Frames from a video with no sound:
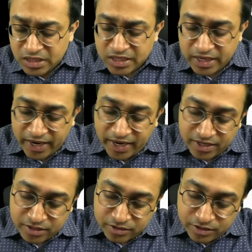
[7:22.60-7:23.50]
and
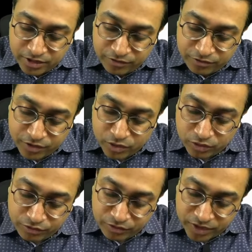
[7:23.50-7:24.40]
if we go
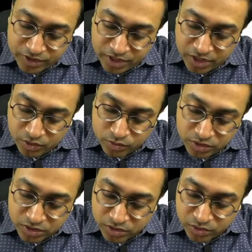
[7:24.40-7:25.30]
further down,
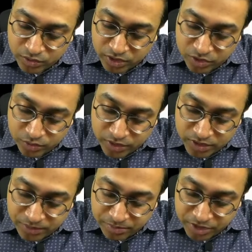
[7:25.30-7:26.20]
okay, you can
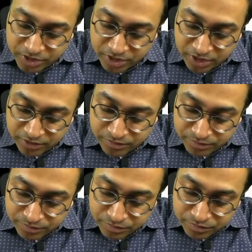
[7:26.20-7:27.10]
appreciate
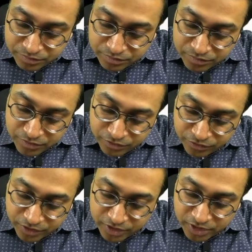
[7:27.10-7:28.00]

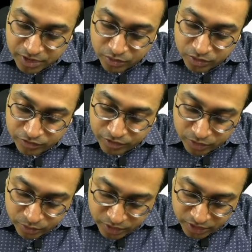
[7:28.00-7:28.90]
further down if you are
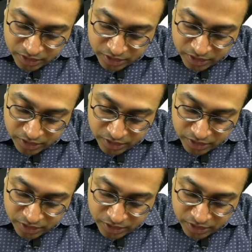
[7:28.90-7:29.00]
going.